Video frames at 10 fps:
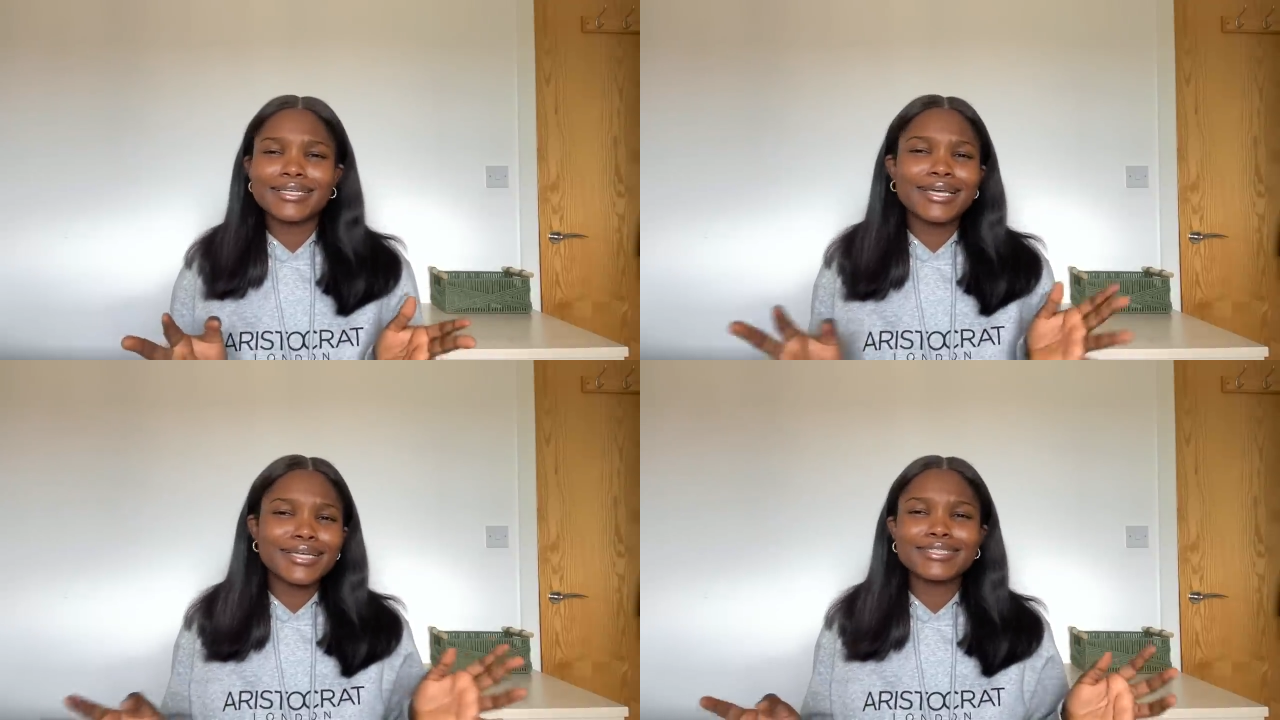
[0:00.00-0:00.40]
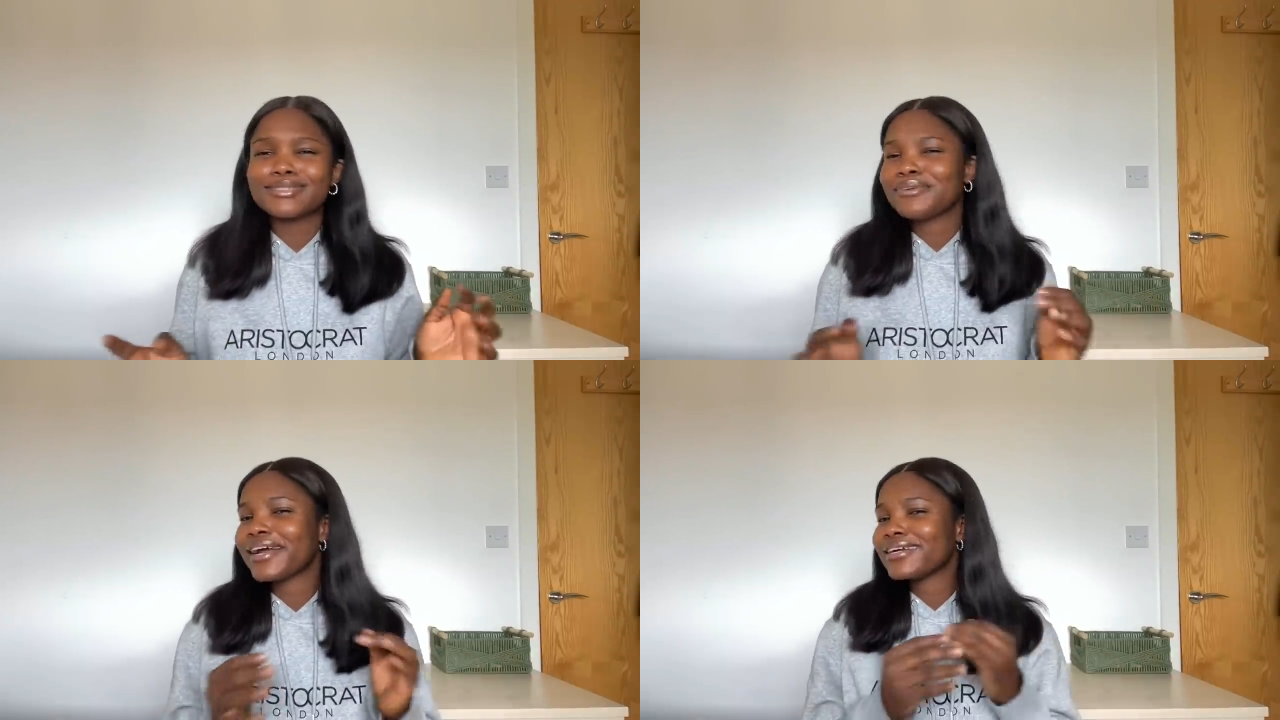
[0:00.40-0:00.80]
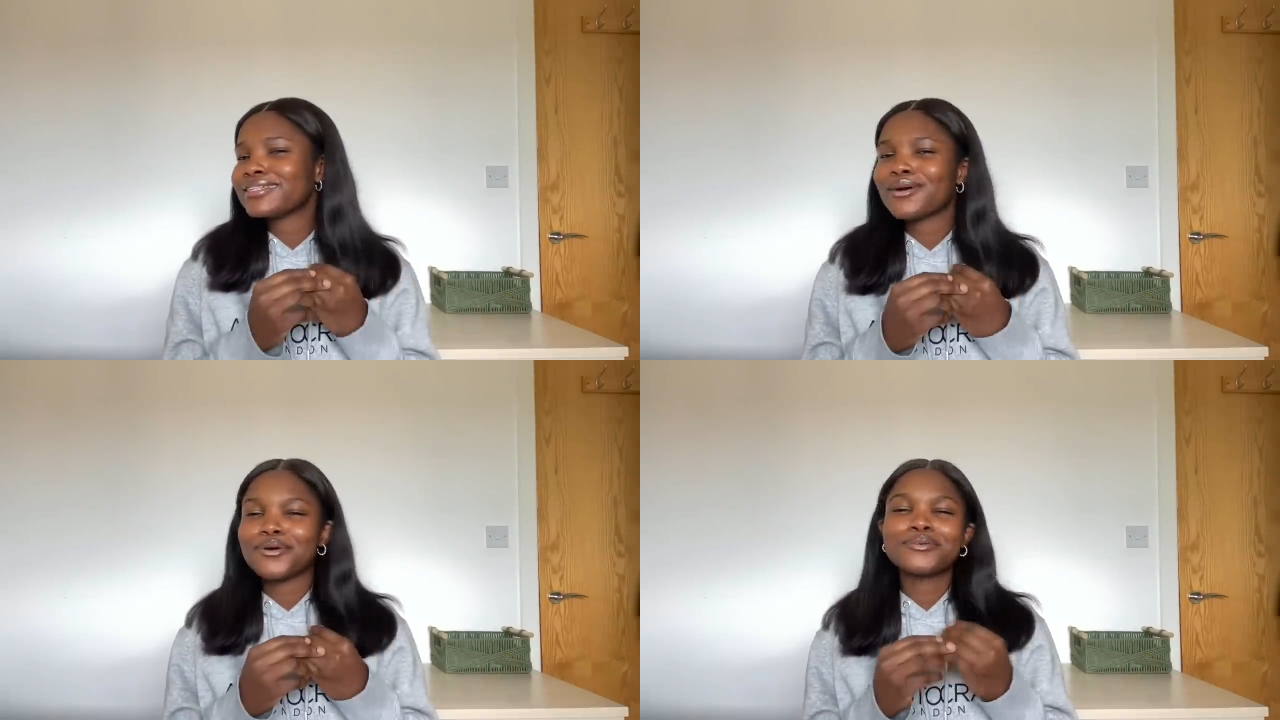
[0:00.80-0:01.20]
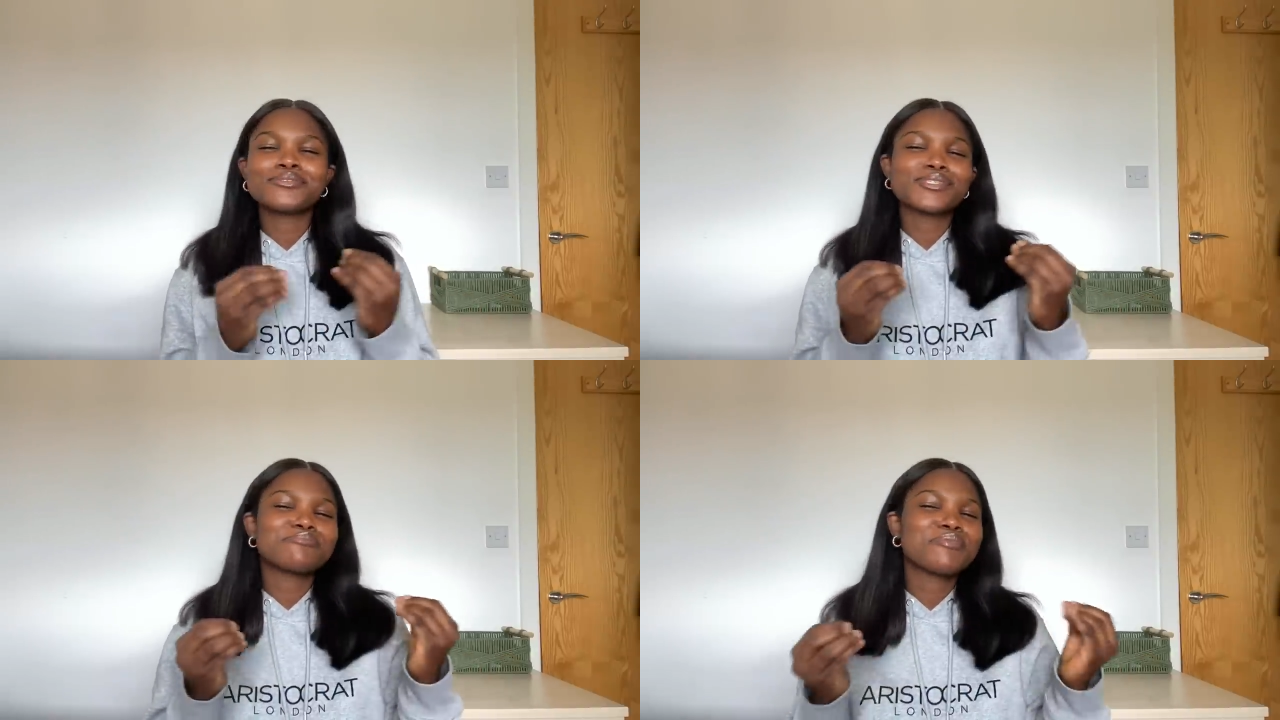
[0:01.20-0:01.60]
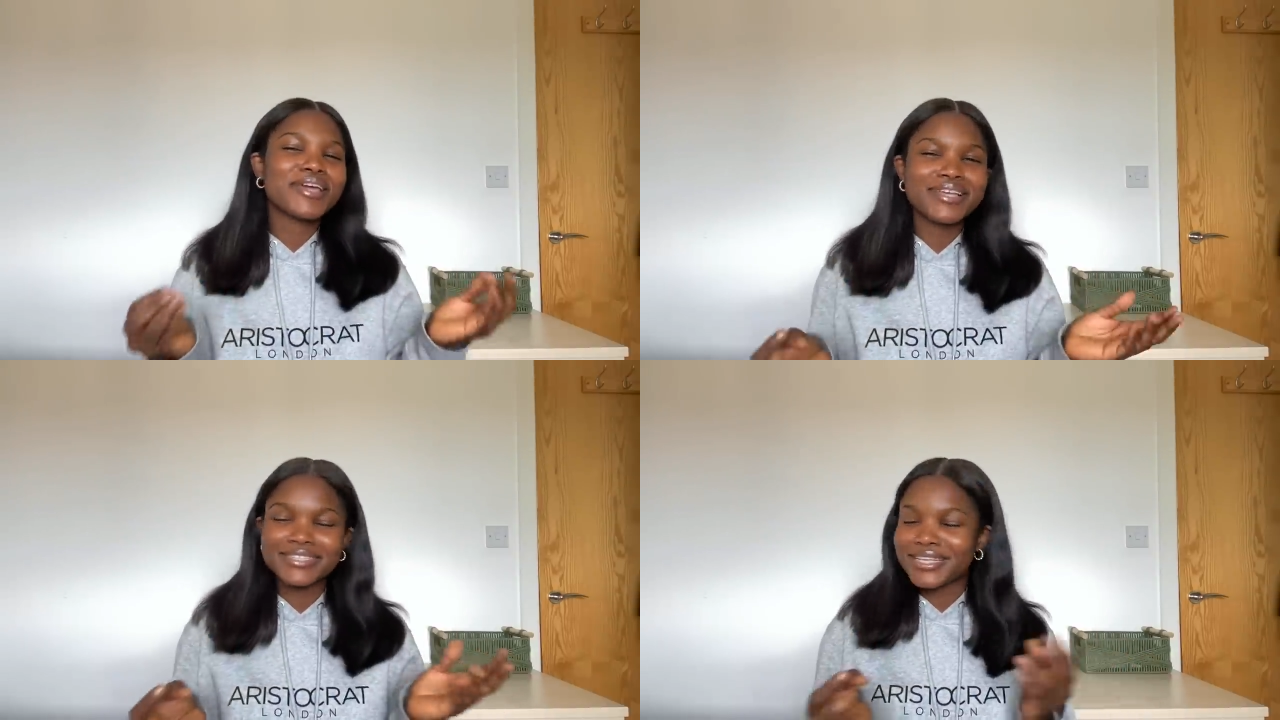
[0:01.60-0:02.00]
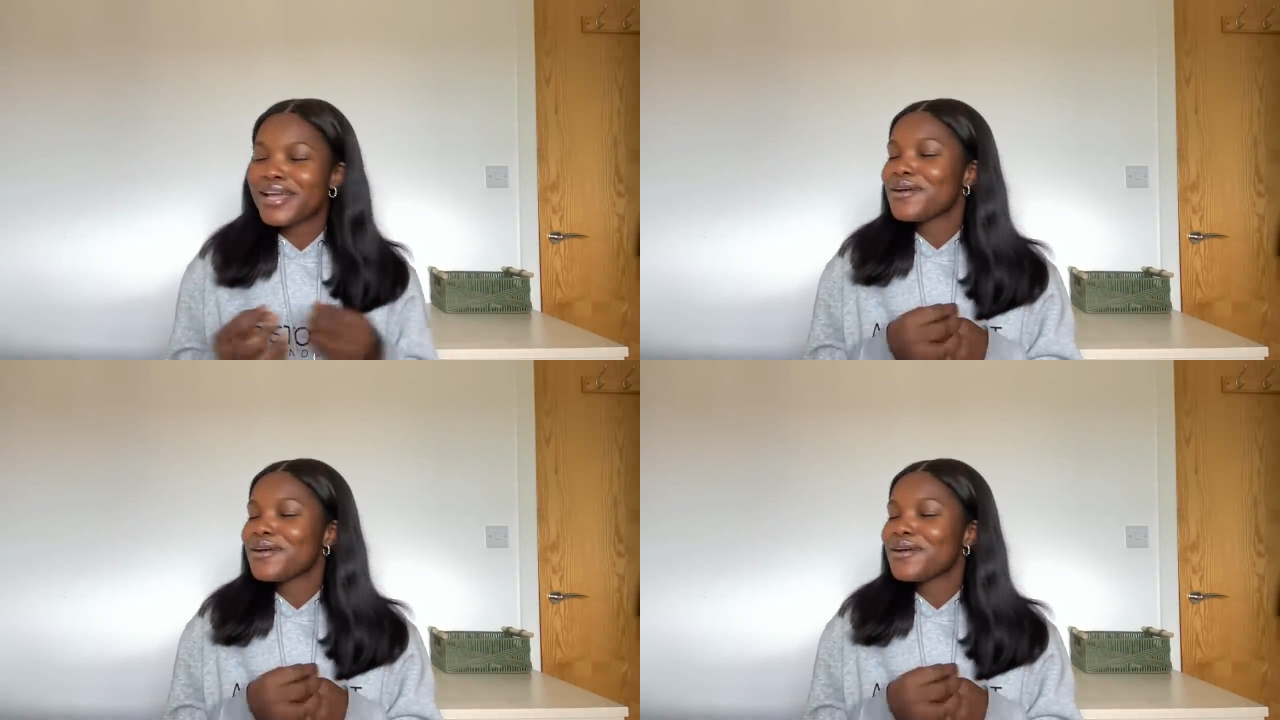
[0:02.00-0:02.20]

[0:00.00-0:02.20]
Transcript: yes, we are in our own space.